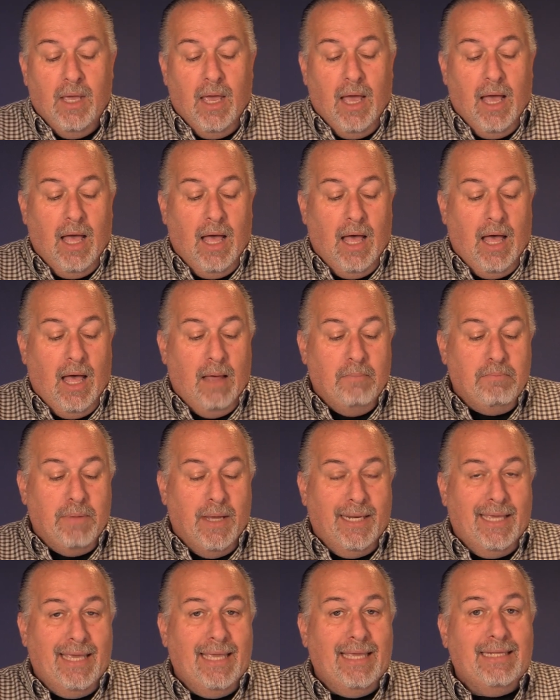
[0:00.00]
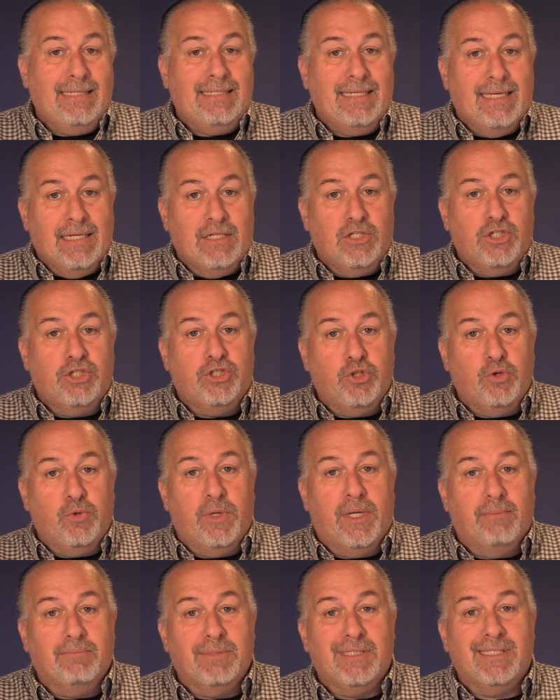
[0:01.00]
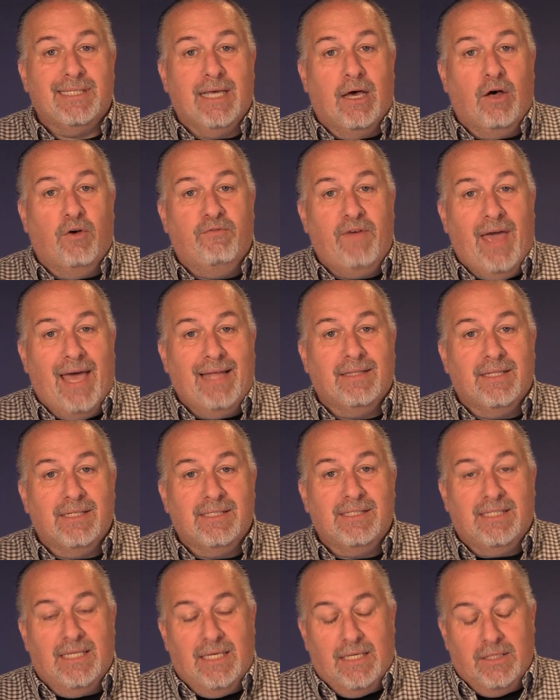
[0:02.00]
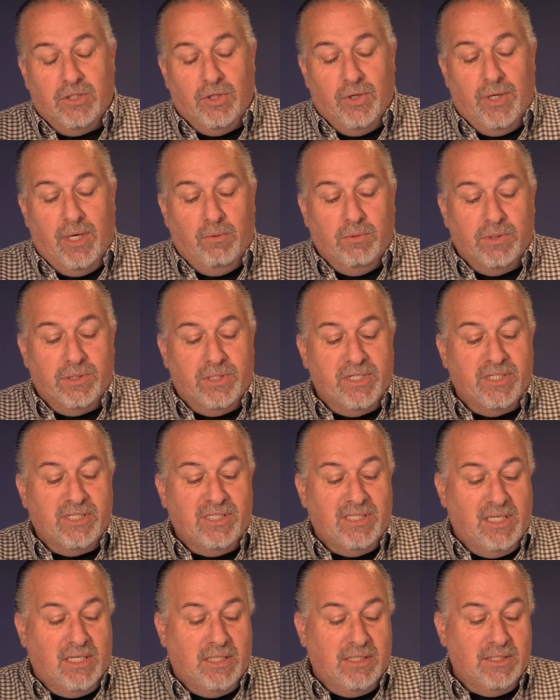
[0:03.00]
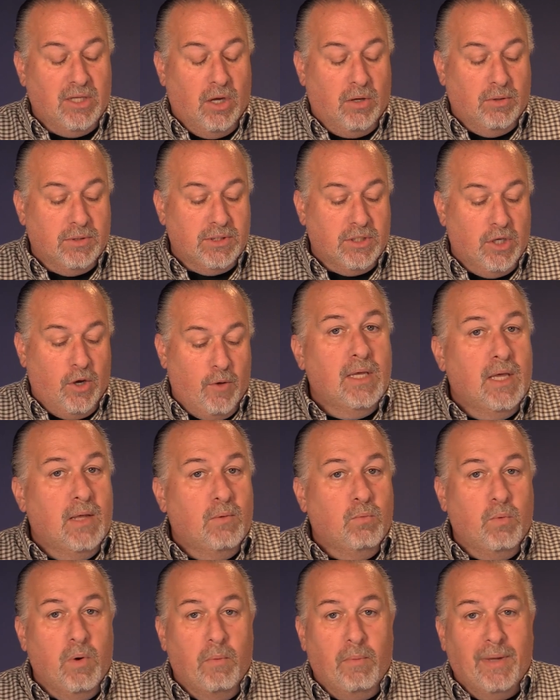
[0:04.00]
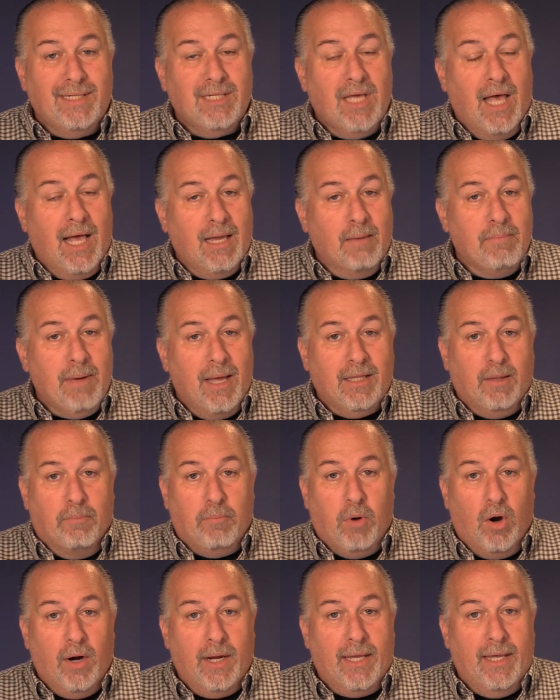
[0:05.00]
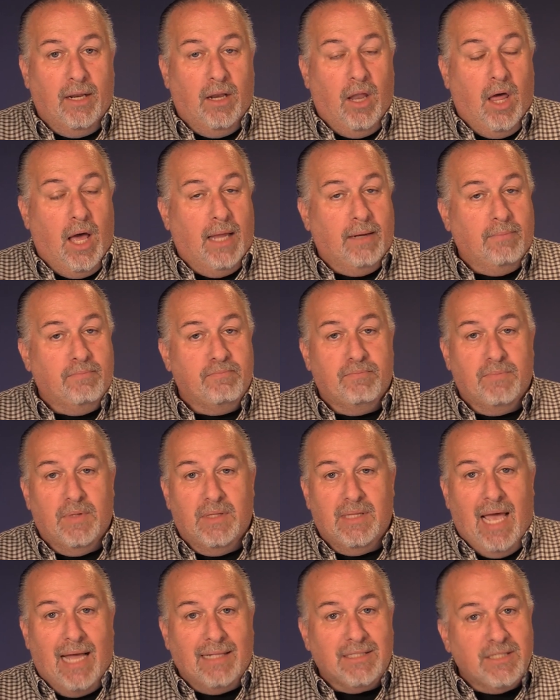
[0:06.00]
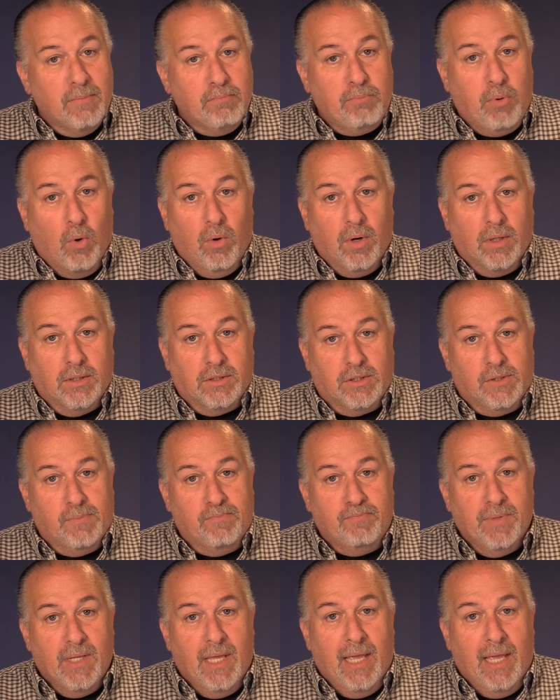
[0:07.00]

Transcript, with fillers: uh, but he did shoot himself at the scene. So he was deceased also. When we talk about the parking lot, that's important.